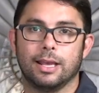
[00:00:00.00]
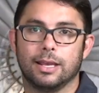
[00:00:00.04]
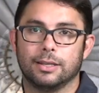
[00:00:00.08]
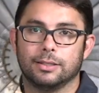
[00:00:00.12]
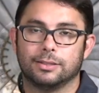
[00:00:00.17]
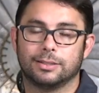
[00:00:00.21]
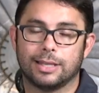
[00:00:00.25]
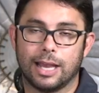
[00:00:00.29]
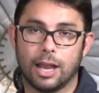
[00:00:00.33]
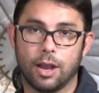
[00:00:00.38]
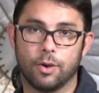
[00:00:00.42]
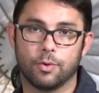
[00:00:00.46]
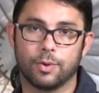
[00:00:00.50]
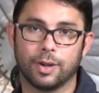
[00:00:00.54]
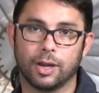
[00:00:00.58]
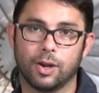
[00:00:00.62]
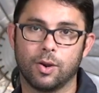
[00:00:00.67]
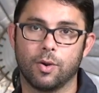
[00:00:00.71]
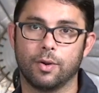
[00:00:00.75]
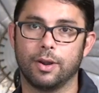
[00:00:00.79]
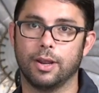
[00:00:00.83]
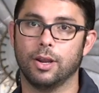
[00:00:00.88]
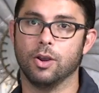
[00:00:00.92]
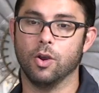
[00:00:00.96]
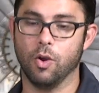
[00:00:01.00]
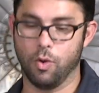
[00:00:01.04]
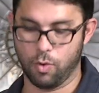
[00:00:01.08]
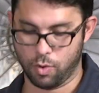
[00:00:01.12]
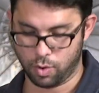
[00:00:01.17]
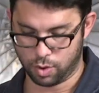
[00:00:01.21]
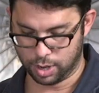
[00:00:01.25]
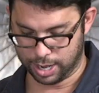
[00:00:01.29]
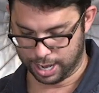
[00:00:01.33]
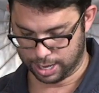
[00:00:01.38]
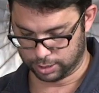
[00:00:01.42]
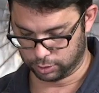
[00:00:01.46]
sound recording
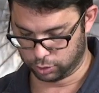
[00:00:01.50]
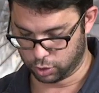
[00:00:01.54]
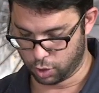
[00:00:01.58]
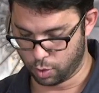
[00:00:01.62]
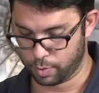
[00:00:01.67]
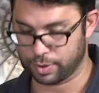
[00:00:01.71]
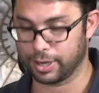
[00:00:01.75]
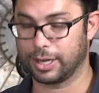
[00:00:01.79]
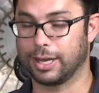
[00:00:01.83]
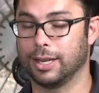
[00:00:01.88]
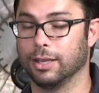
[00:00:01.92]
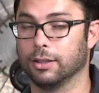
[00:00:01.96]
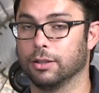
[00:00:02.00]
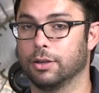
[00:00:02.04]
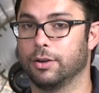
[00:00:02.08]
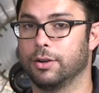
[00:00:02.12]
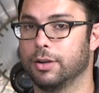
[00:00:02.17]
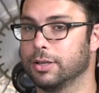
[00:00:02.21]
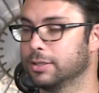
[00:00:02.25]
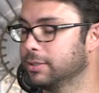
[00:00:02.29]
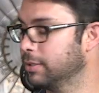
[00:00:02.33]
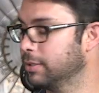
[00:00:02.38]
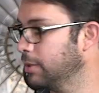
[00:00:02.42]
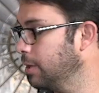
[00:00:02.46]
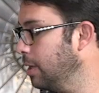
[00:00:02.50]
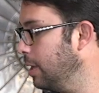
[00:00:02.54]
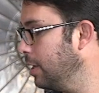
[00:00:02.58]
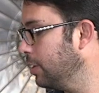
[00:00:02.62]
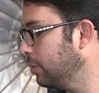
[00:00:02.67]
or a lower kilohertz,